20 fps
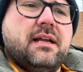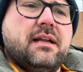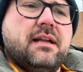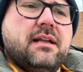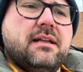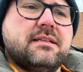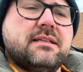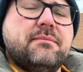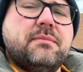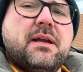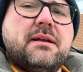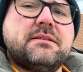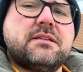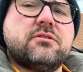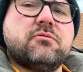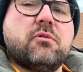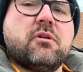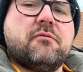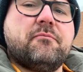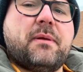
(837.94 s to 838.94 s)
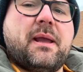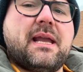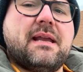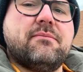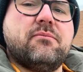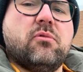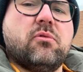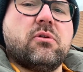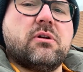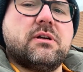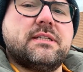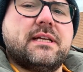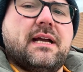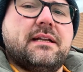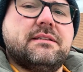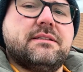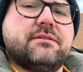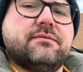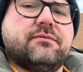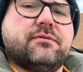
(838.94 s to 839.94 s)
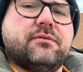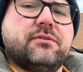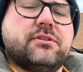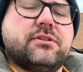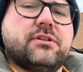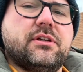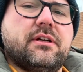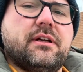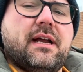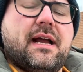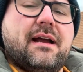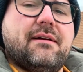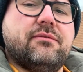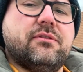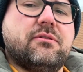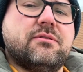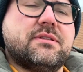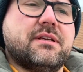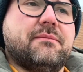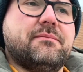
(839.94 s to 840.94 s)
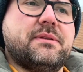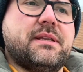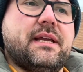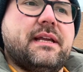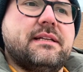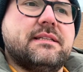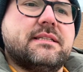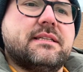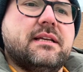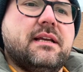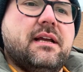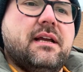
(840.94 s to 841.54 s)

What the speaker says: sometimes it's worth paying more to have those updates.